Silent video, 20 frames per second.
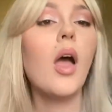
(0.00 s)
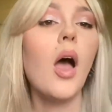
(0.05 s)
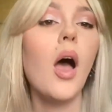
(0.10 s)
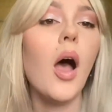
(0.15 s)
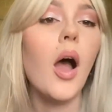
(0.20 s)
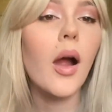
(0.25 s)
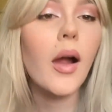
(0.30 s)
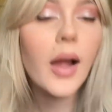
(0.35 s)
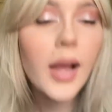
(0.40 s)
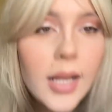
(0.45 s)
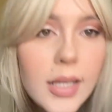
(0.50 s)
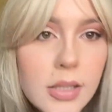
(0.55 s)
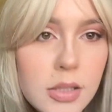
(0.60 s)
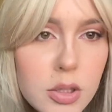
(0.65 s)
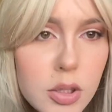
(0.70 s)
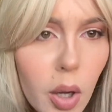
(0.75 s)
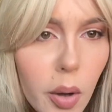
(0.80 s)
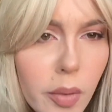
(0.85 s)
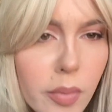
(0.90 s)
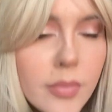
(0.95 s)
All right,
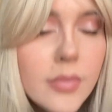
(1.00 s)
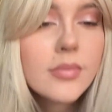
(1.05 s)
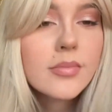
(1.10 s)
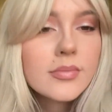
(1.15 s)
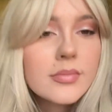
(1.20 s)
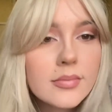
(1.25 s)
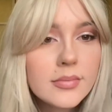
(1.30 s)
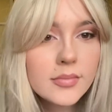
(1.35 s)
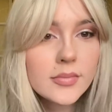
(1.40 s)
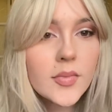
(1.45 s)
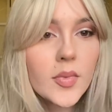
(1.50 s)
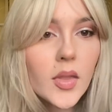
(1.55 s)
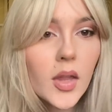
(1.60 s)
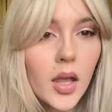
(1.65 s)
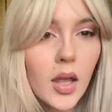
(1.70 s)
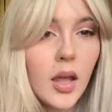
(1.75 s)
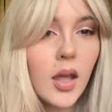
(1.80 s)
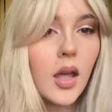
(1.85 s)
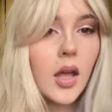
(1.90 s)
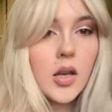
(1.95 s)
so
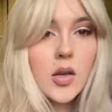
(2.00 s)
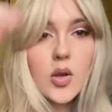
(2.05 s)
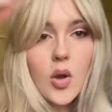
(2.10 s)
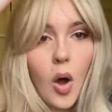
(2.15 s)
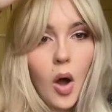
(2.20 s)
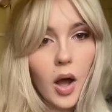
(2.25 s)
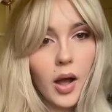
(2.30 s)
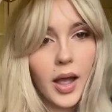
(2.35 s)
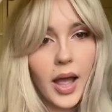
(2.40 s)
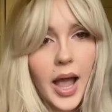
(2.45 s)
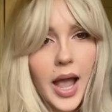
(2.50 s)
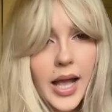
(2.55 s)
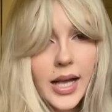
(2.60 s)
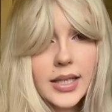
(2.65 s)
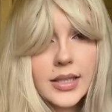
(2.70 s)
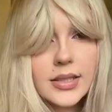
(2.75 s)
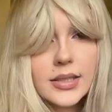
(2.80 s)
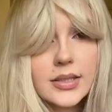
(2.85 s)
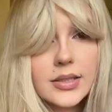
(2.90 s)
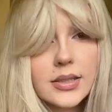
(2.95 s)
not
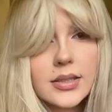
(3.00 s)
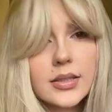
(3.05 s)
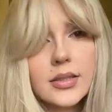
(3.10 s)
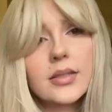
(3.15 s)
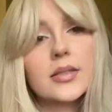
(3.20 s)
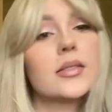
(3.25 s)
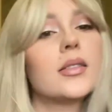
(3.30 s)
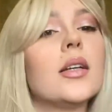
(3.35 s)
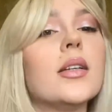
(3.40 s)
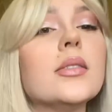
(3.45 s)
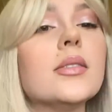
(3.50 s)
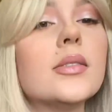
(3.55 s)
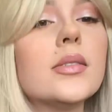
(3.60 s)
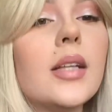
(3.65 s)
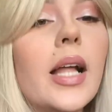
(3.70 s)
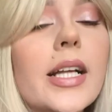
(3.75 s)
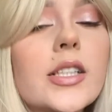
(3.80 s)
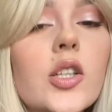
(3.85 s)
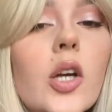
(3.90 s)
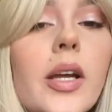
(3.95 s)
as,
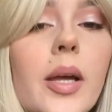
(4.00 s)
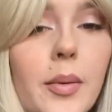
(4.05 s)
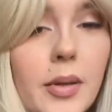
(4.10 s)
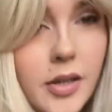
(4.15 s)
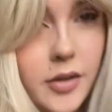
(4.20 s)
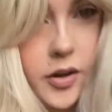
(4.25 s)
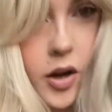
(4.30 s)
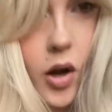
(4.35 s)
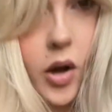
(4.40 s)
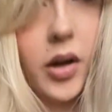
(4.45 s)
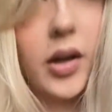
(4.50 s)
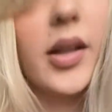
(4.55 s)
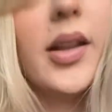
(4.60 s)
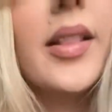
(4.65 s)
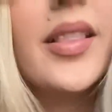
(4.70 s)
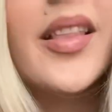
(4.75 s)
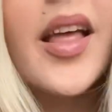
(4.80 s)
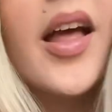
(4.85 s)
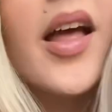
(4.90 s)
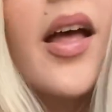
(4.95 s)
like, don't get me wrong,
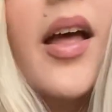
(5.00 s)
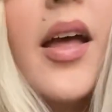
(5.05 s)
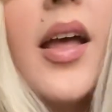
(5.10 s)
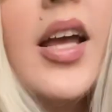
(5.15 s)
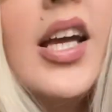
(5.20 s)
the